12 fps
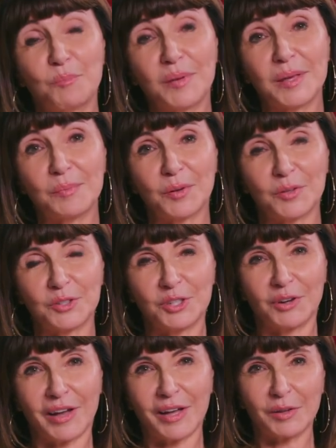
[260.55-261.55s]
And people,
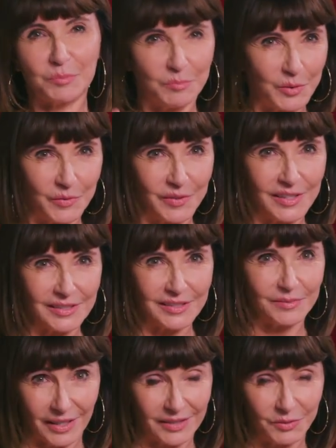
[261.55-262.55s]
you know how in
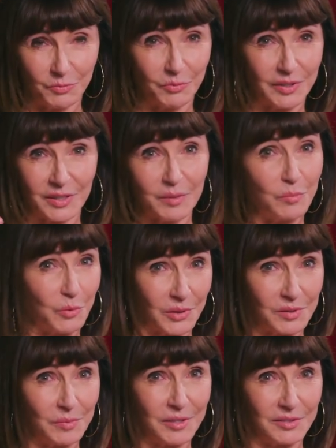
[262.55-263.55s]
movies, it's really
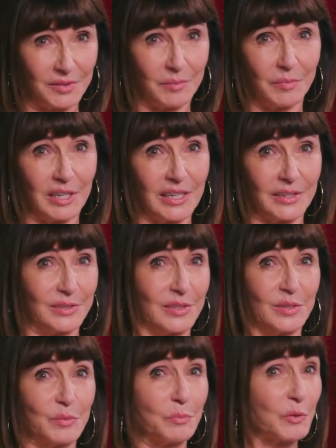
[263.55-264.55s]
boring to be on somebody
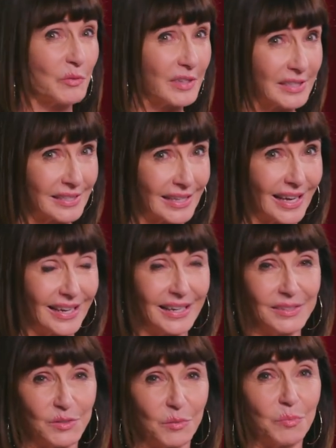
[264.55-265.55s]
else's movie set.
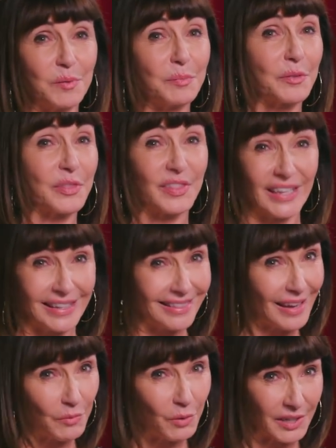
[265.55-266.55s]
And so people
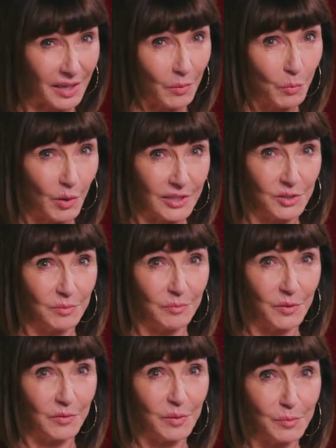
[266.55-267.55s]
think they want to come watch a
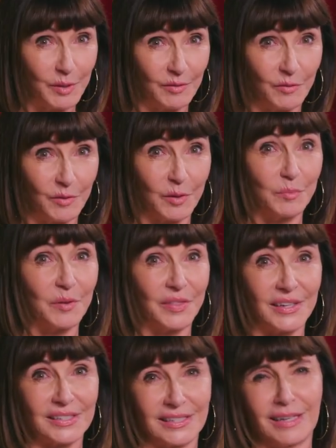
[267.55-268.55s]
movie being filmed, but
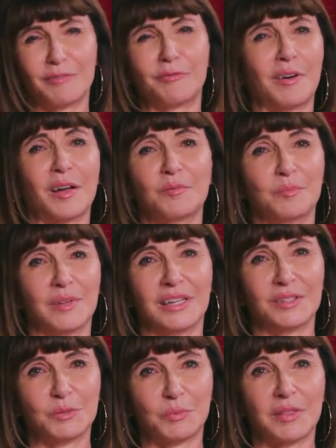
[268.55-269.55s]
they stay 5
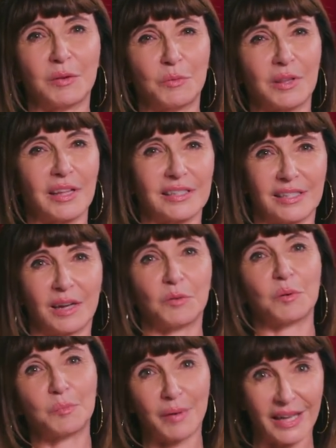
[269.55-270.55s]
minutes when they realize how
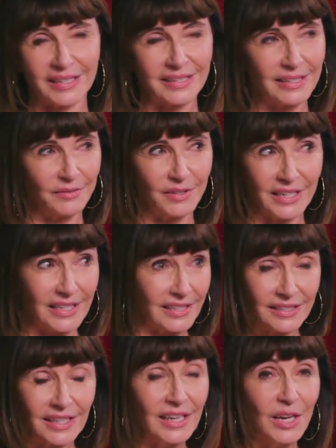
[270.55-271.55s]
repetitive it
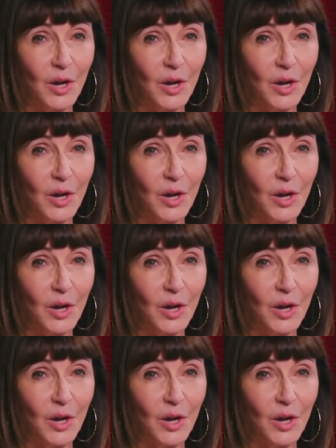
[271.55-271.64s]
is.